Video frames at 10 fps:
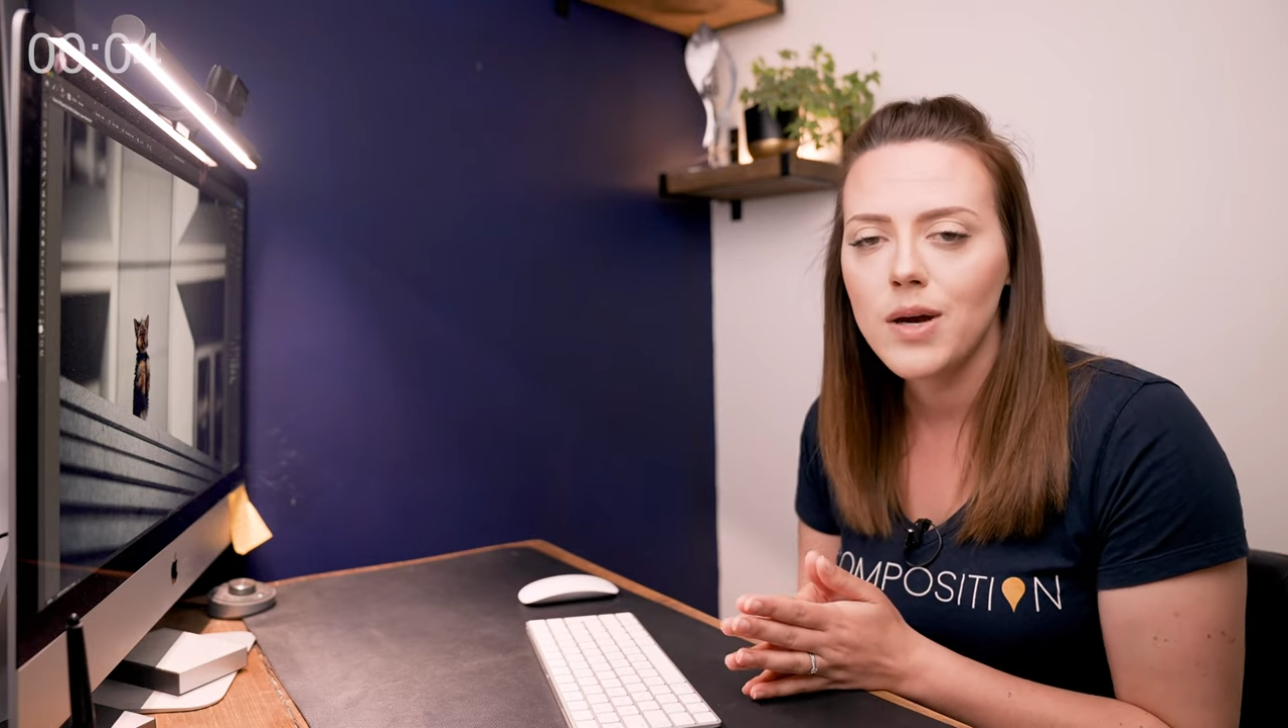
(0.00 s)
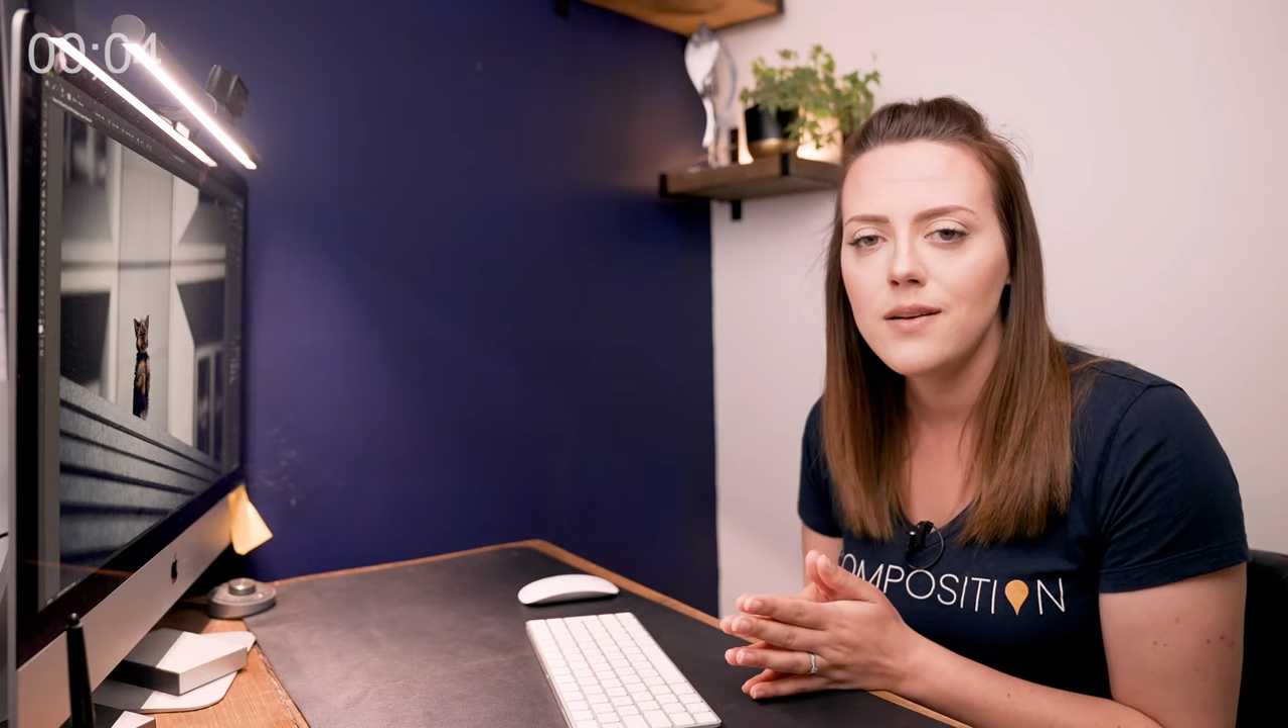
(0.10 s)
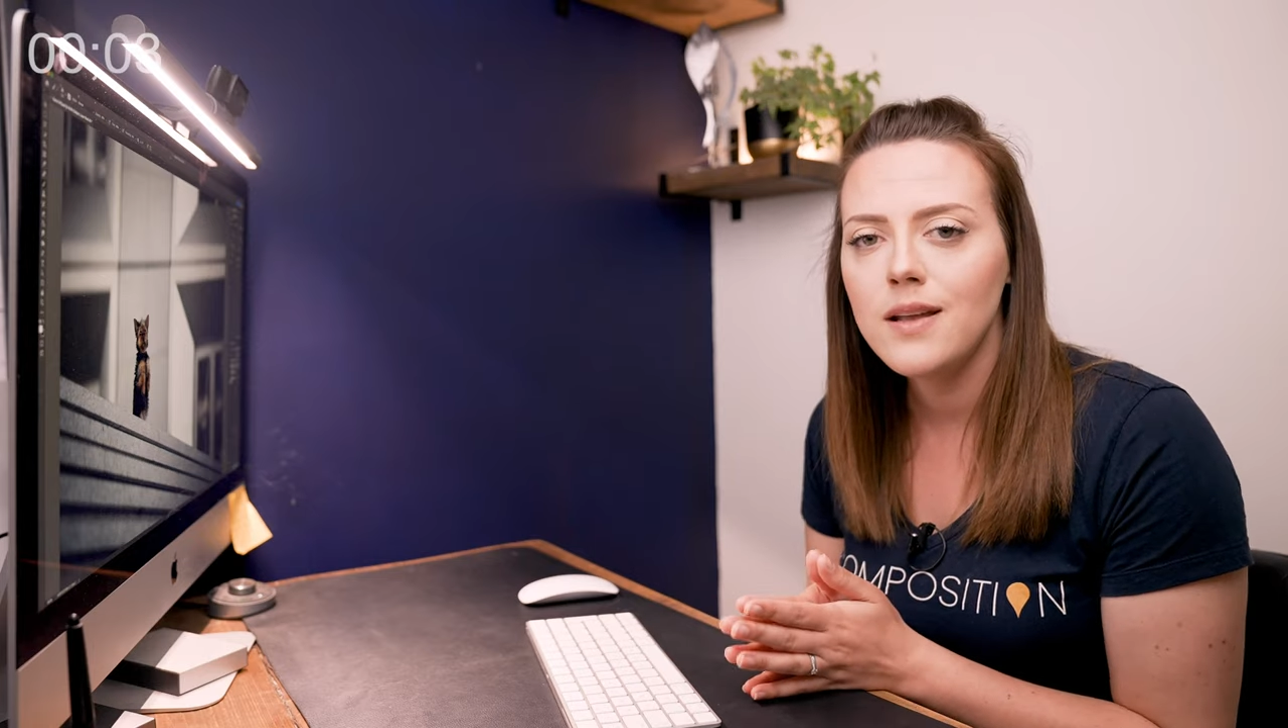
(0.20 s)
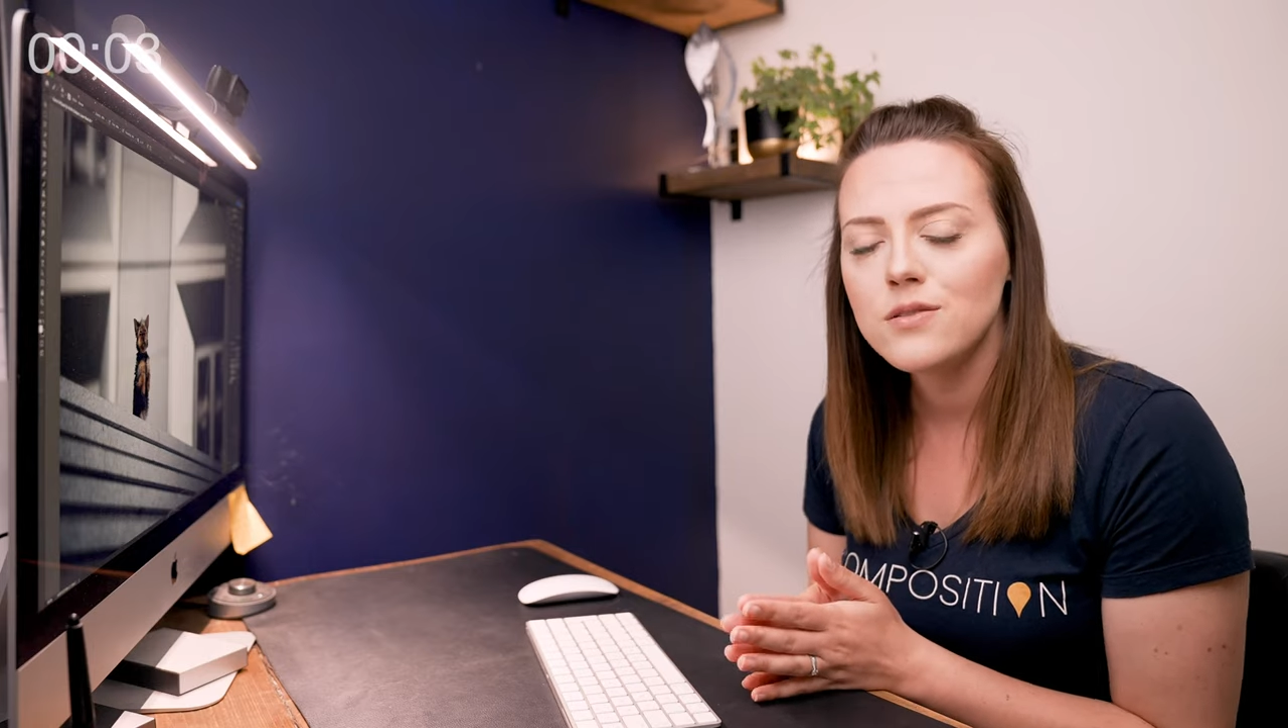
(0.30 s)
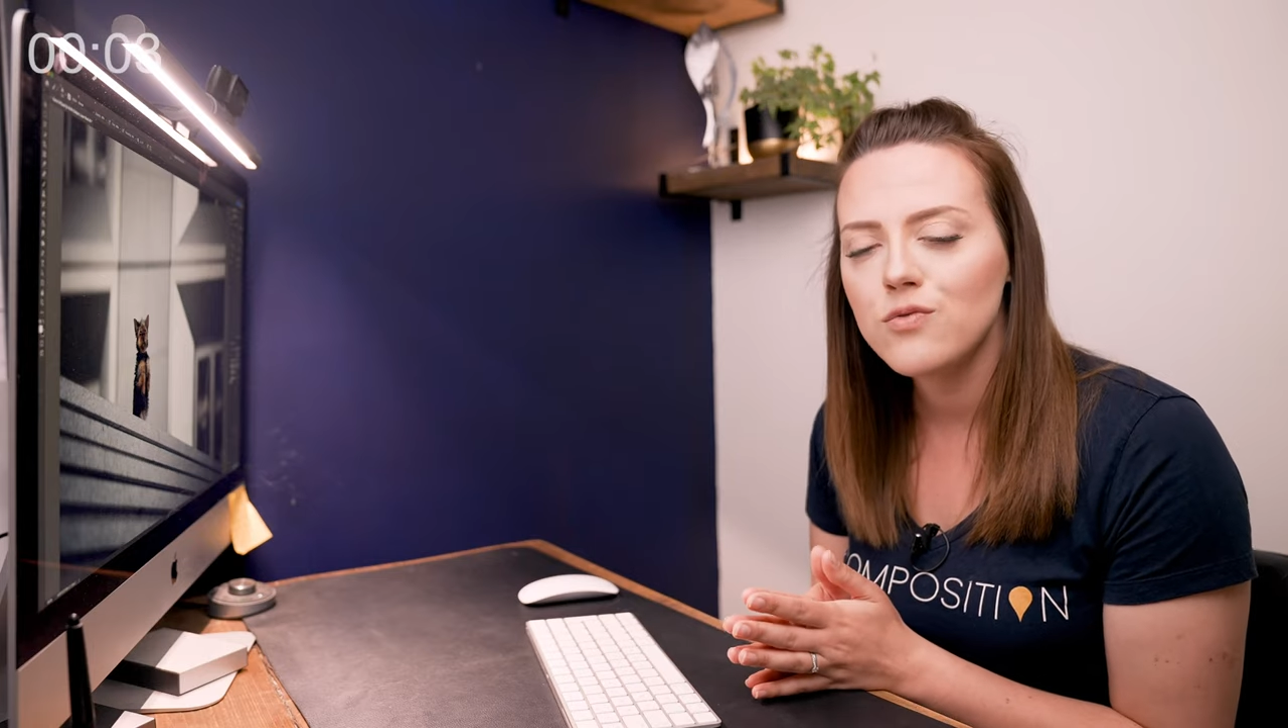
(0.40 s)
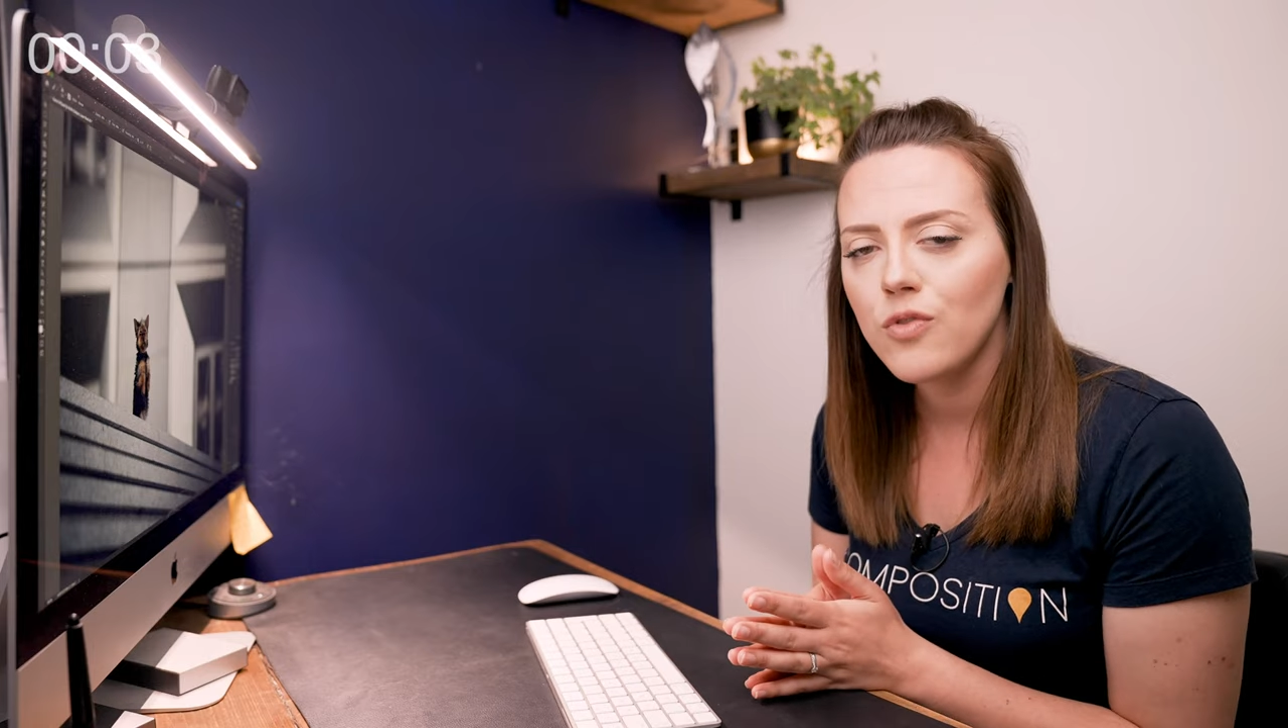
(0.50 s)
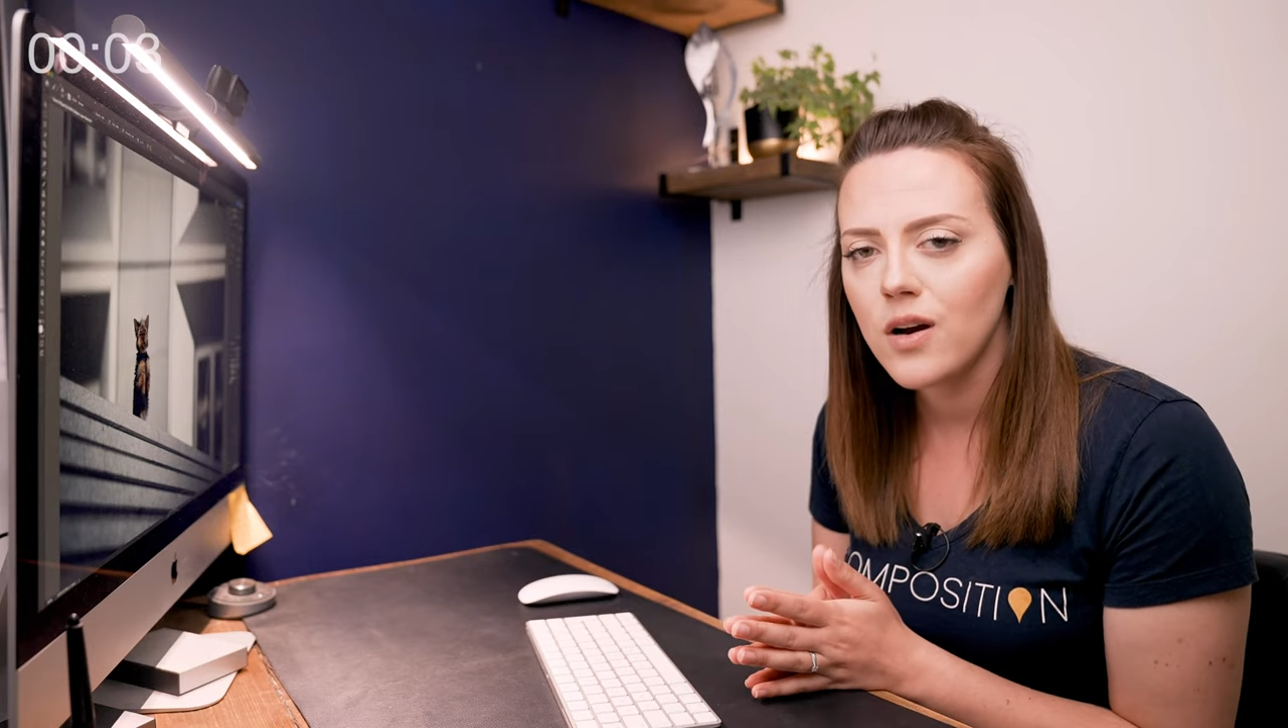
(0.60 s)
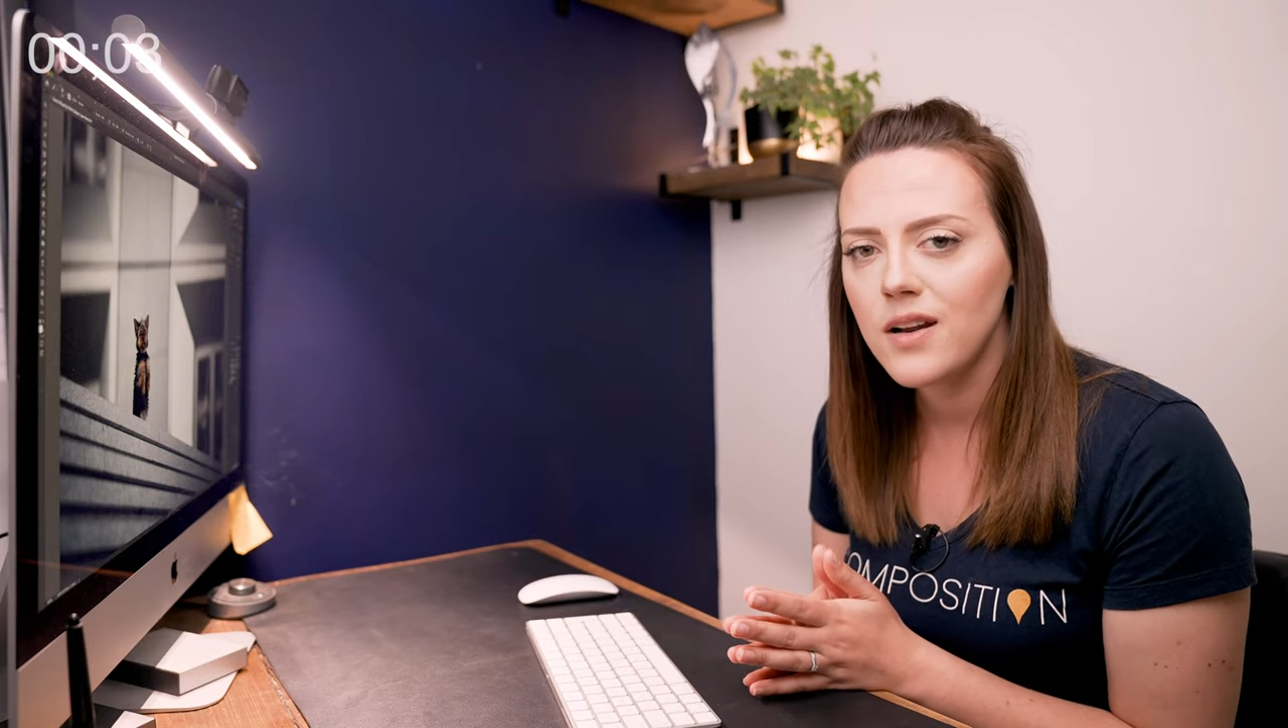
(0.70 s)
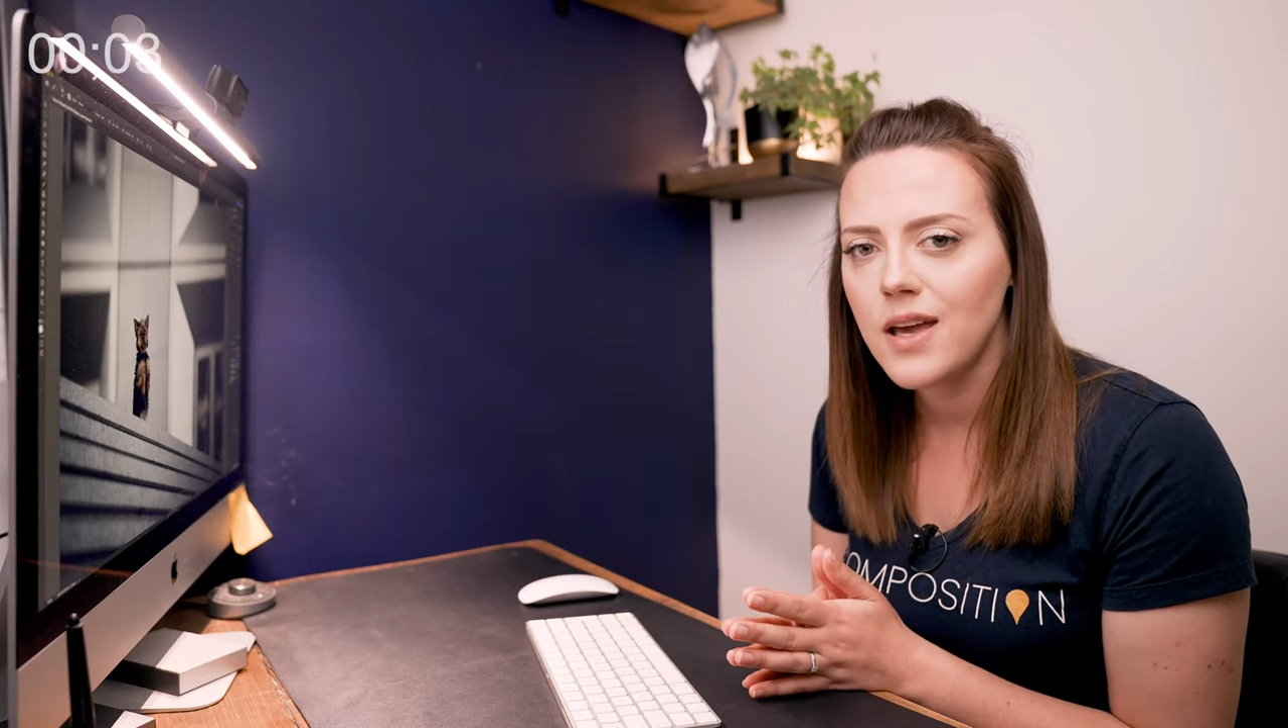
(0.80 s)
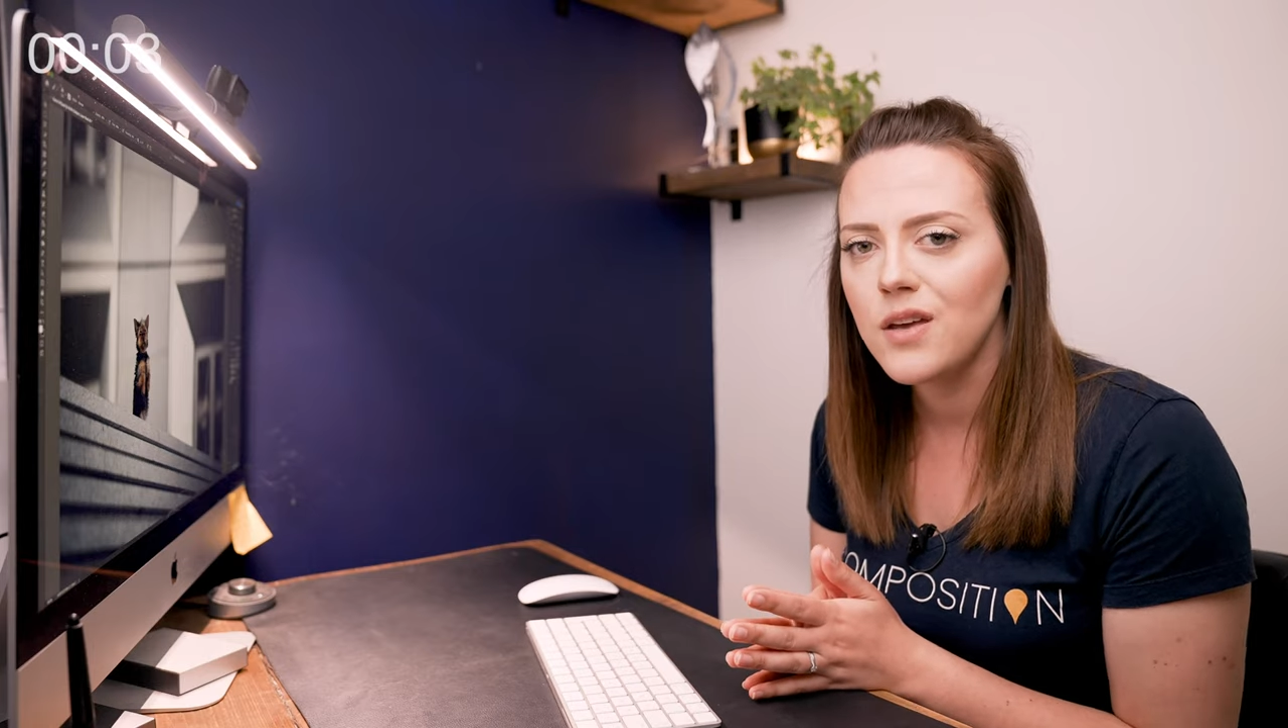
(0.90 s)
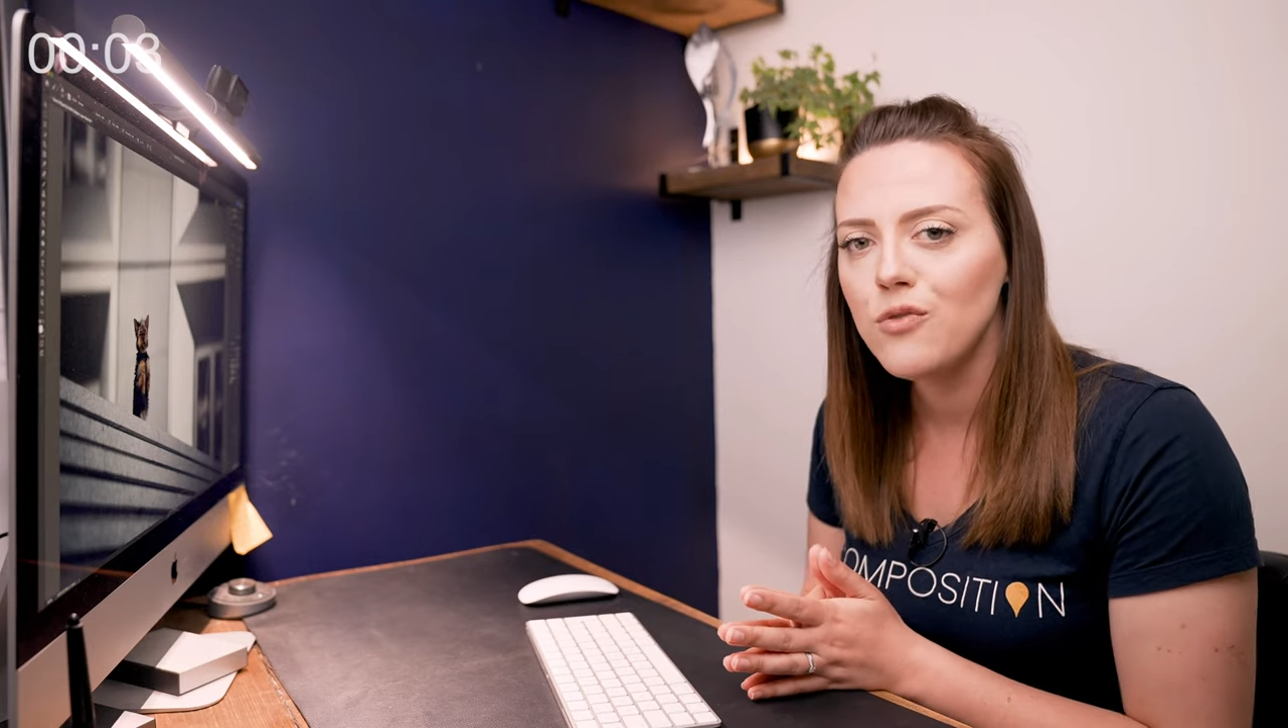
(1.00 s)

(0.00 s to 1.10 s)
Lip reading: back next Friday